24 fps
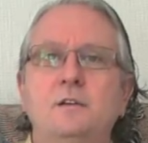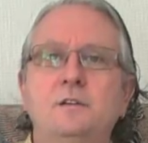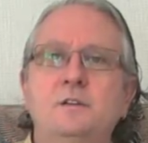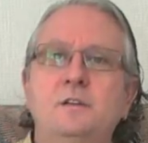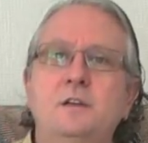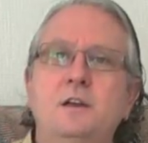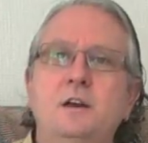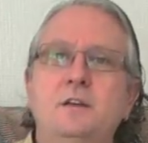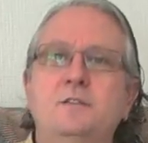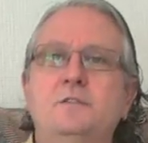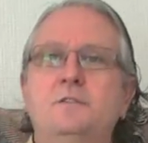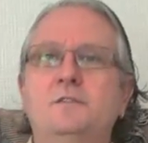
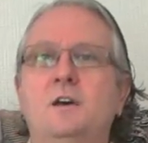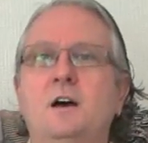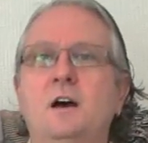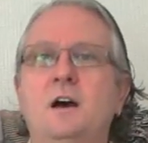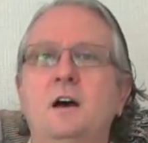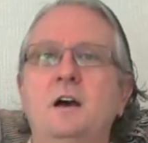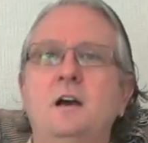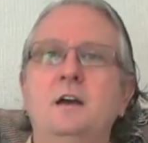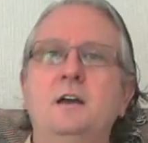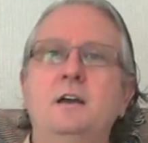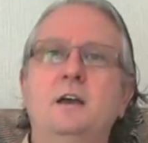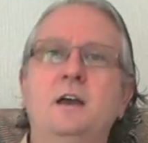yes,
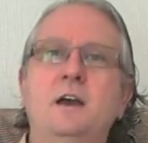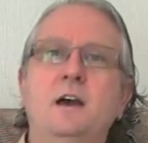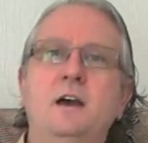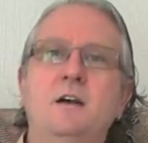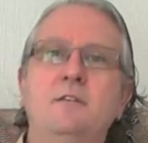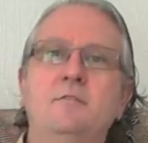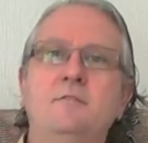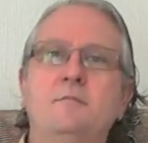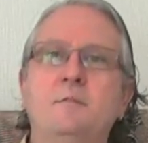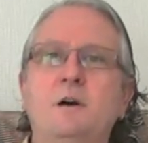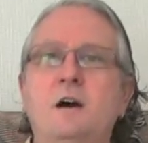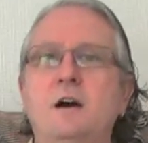I
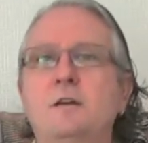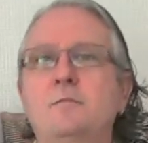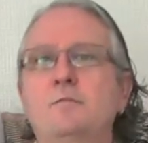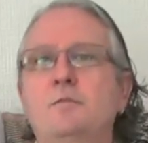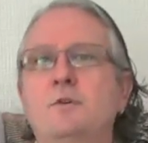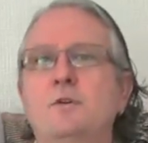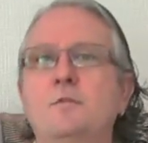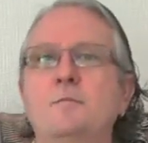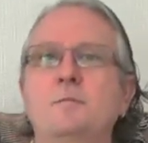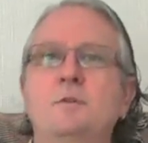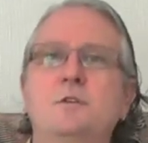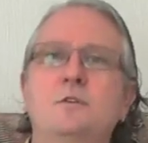have my
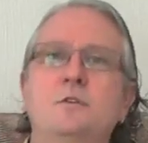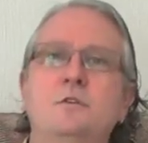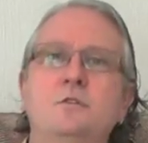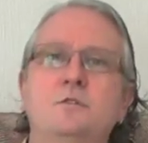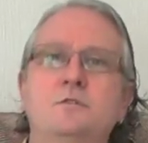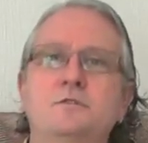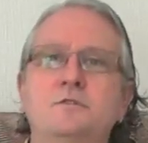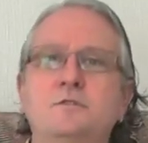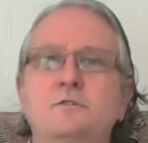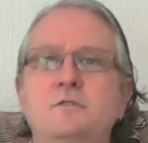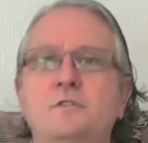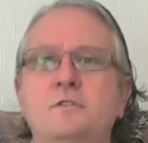
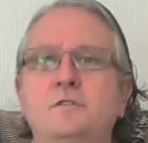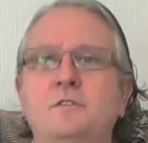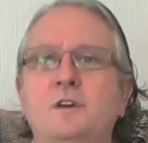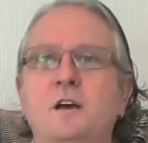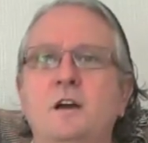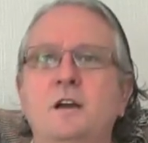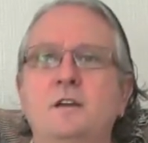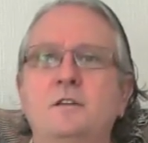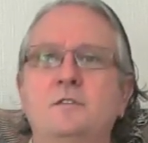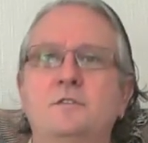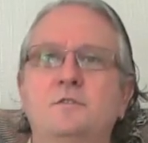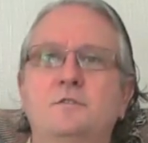permaculture
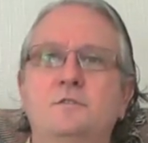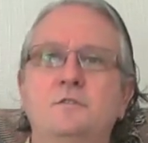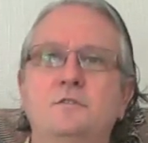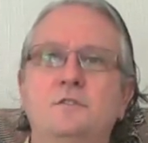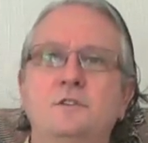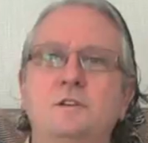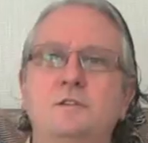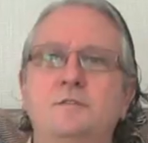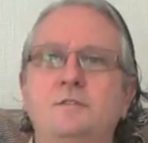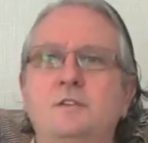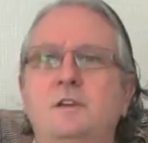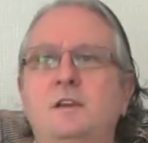design
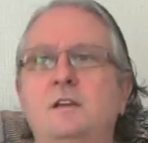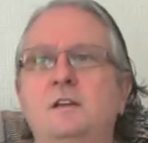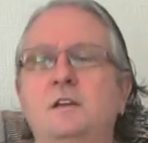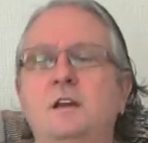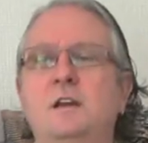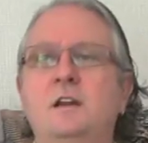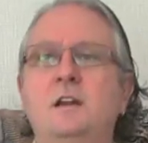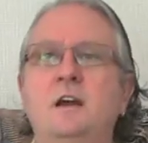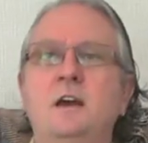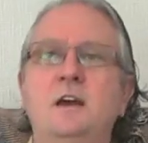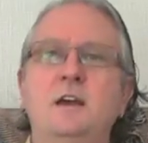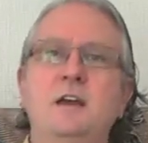certificate
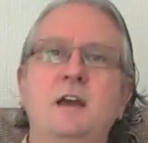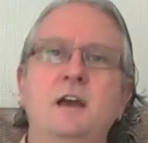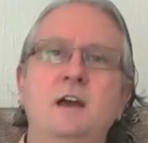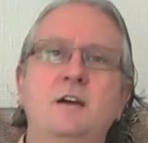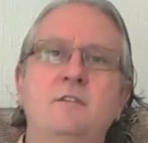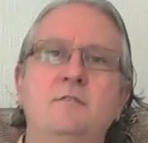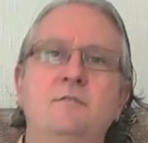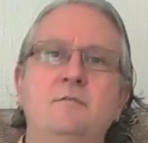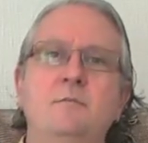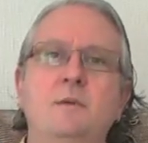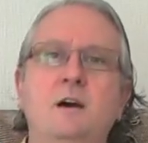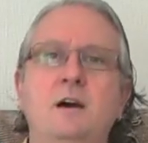and I
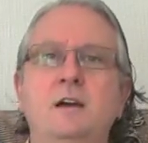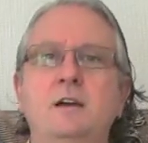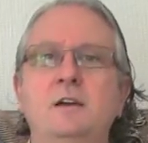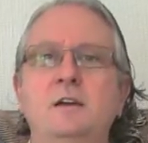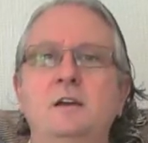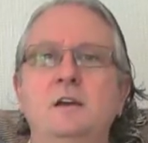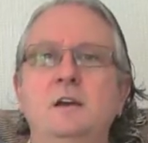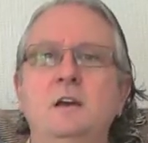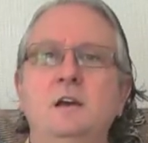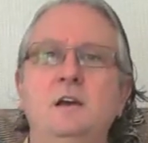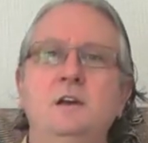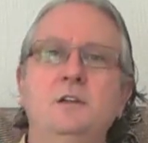have my
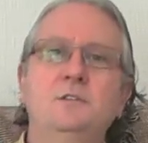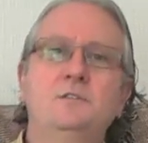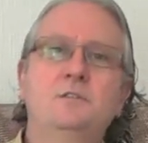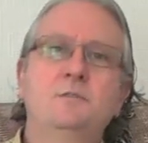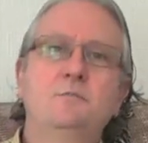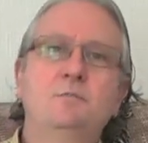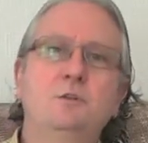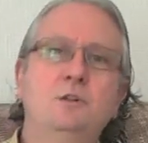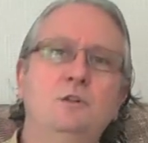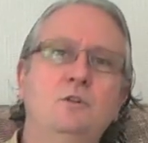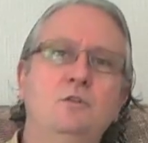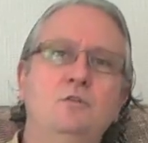
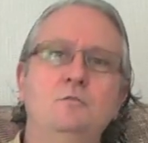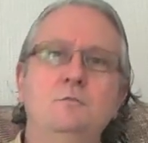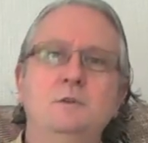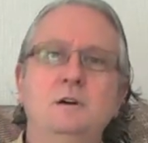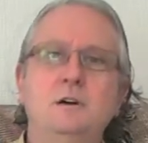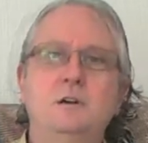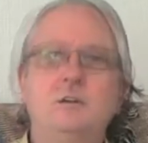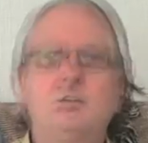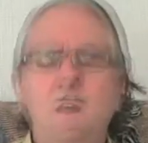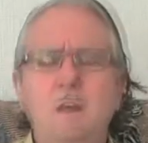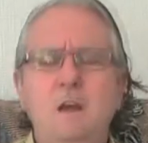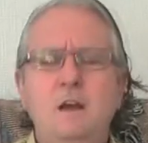
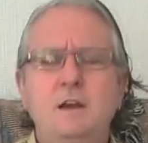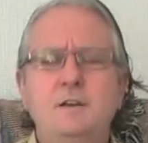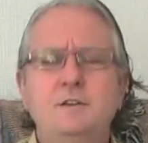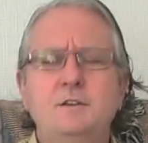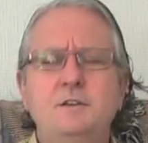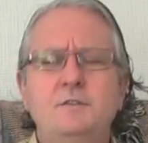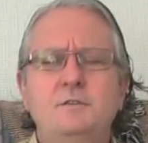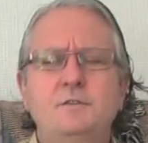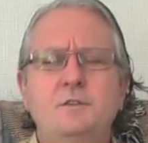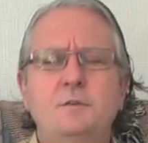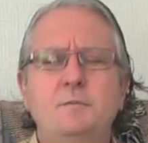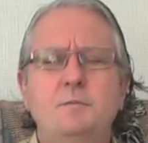diploma. I
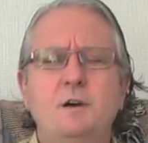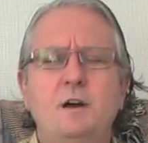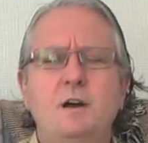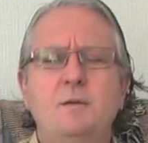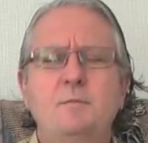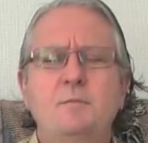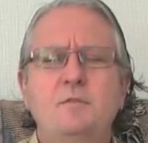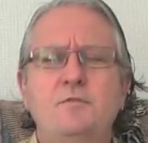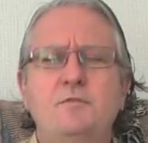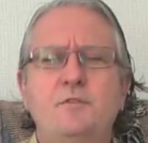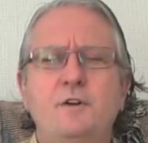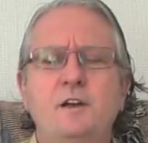just am,
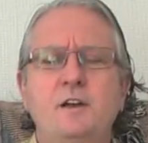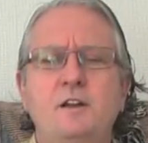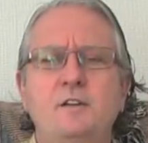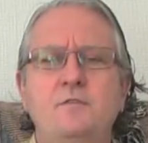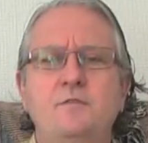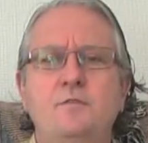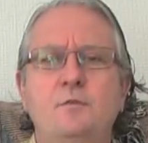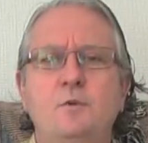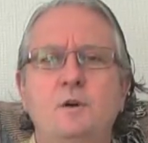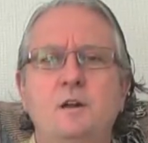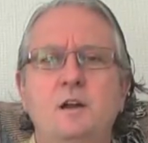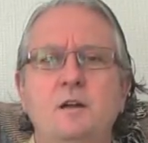I'm afraid
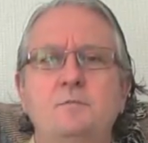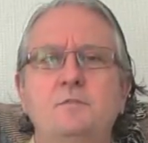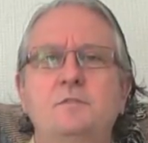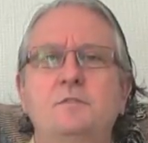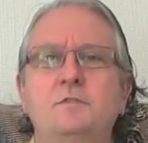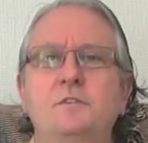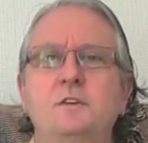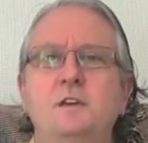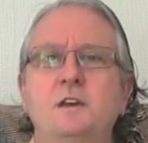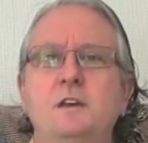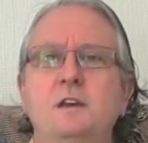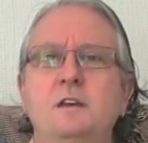of what I'm
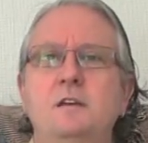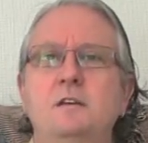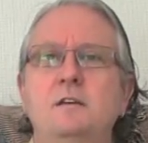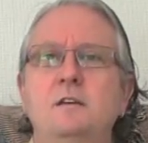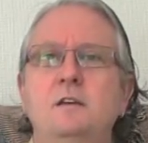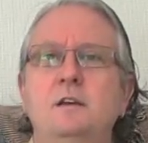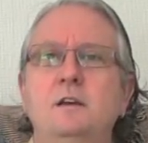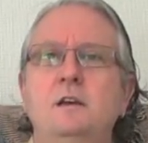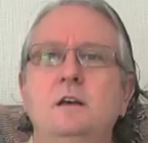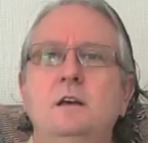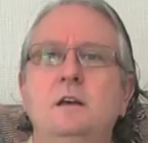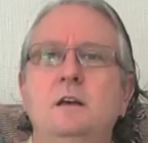seeing
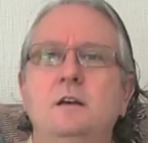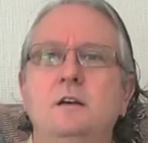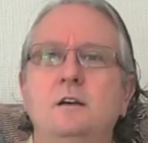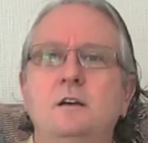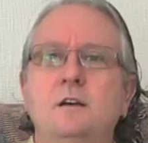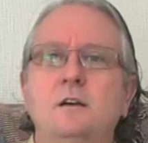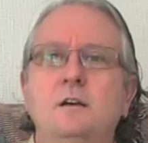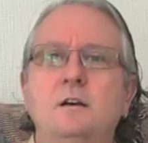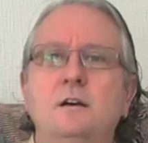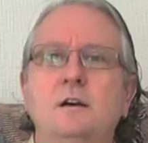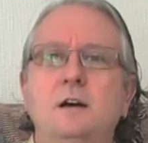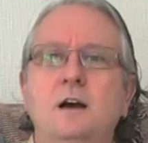
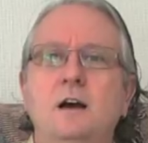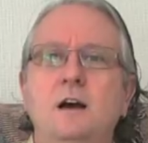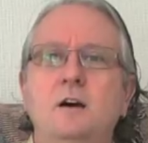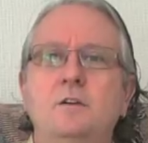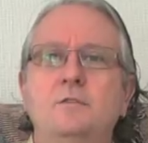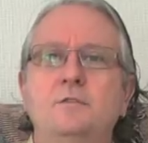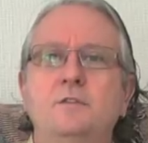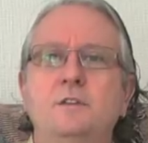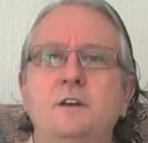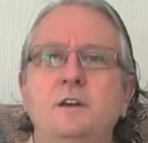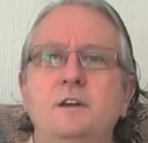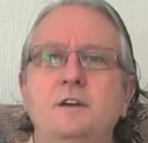
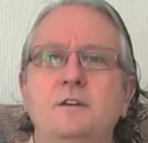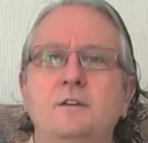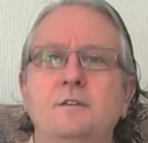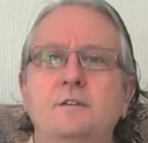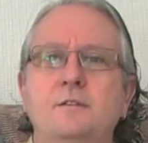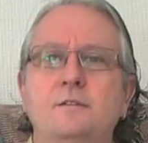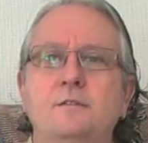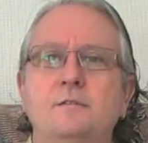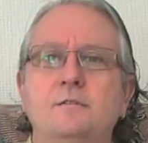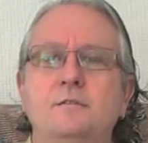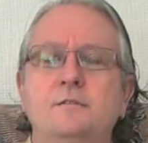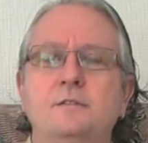out
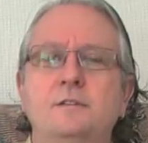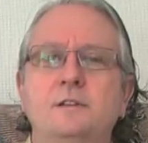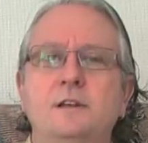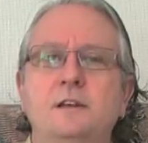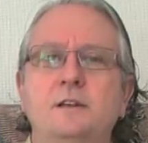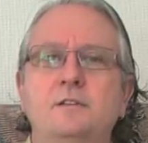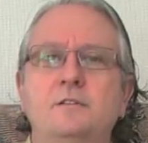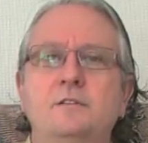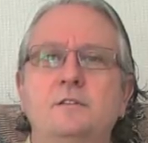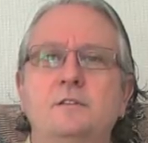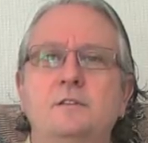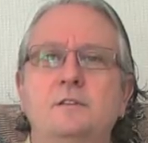there
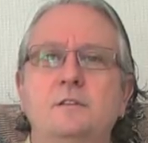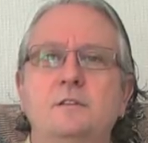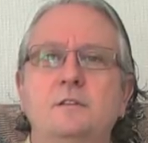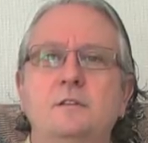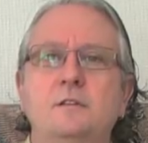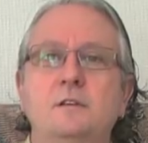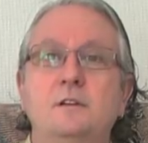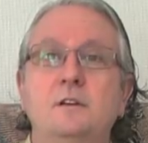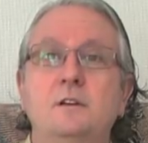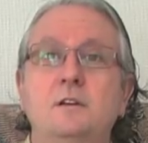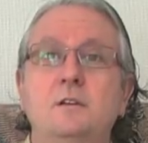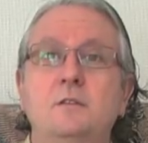that
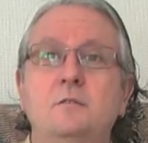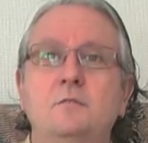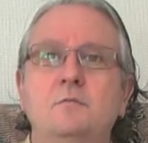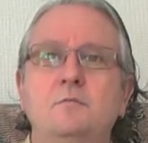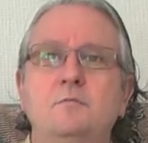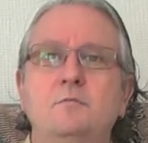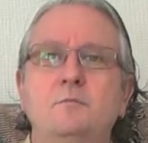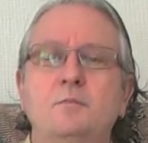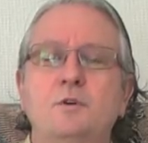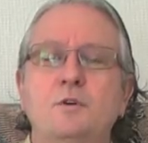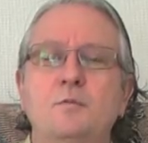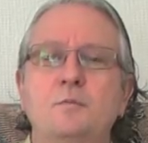
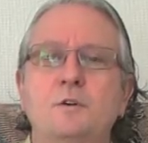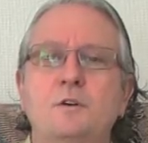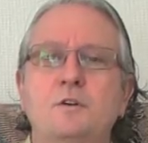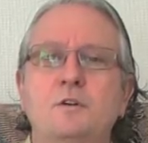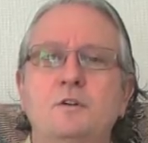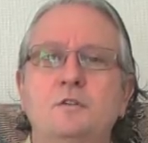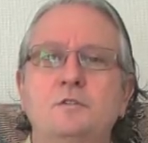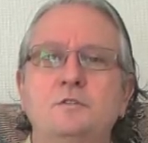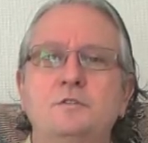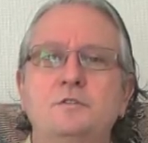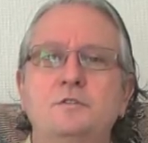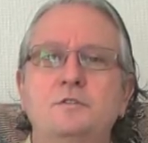
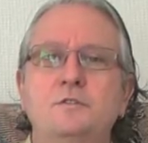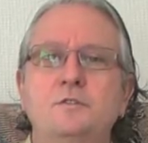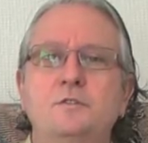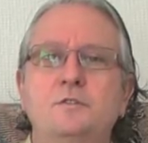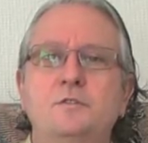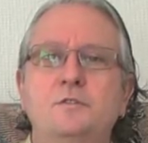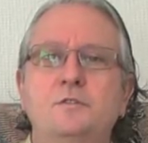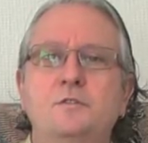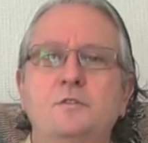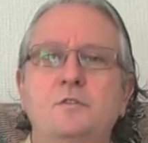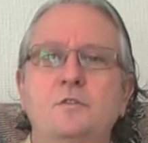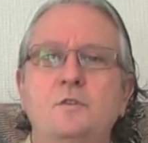permaculture
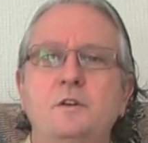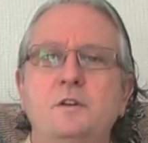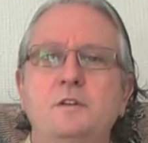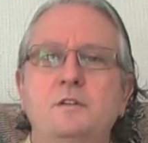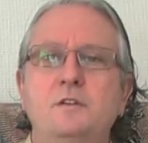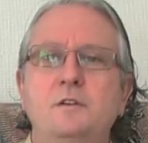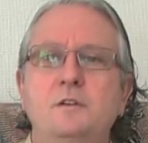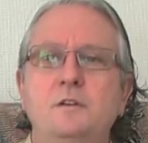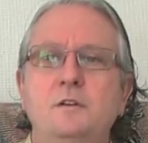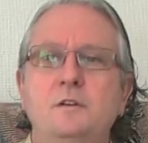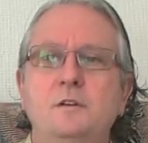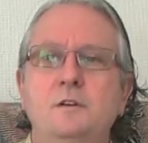is going
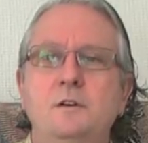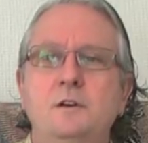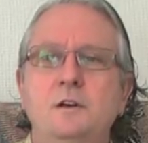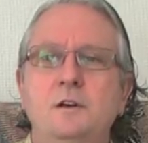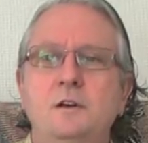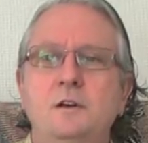to